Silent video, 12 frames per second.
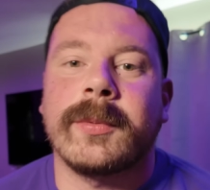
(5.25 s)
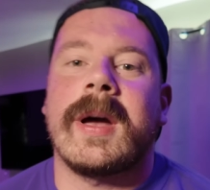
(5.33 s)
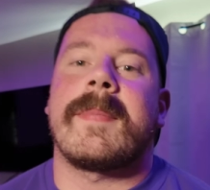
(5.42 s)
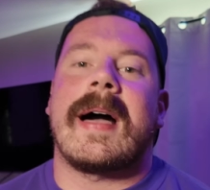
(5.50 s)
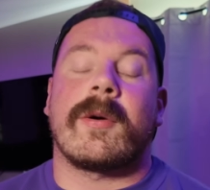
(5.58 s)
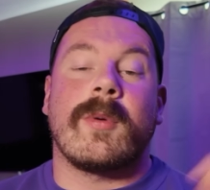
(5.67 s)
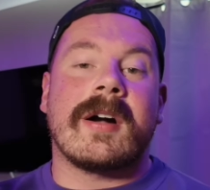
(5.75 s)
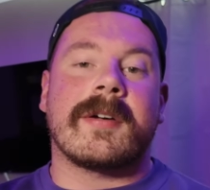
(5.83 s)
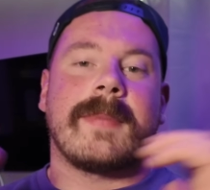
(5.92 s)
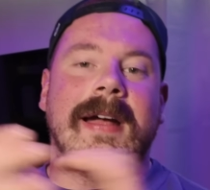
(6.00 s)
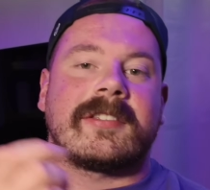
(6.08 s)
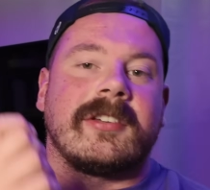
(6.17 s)
We are back.
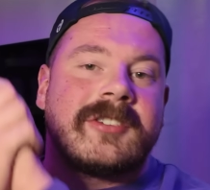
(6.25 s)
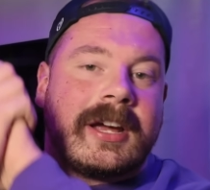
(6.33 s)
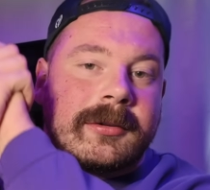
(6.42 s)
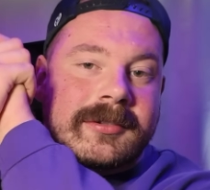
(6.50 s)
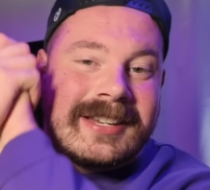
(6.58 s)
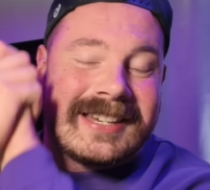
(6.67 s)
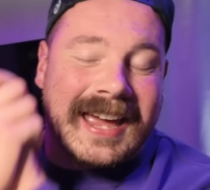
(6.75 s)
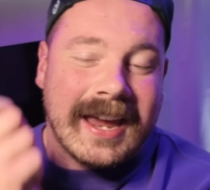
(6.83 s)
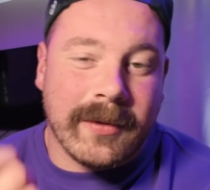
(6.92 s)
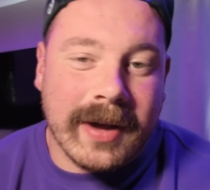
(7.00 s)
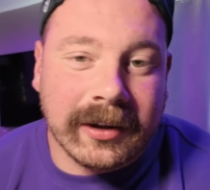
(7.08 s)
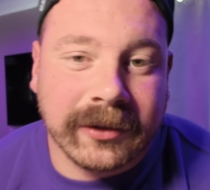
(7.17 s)
Welcome back to the channel.
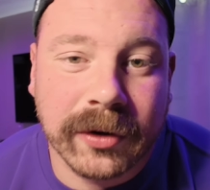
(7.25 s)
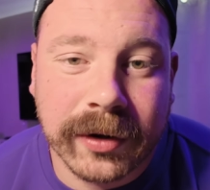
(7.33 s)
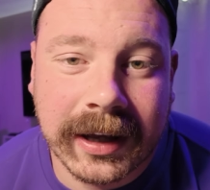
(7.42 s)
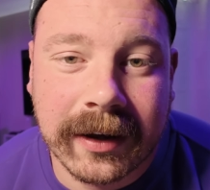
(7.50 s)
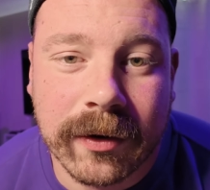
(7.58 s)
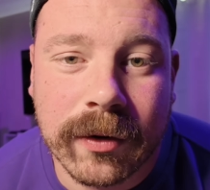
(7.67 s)
Today we are talking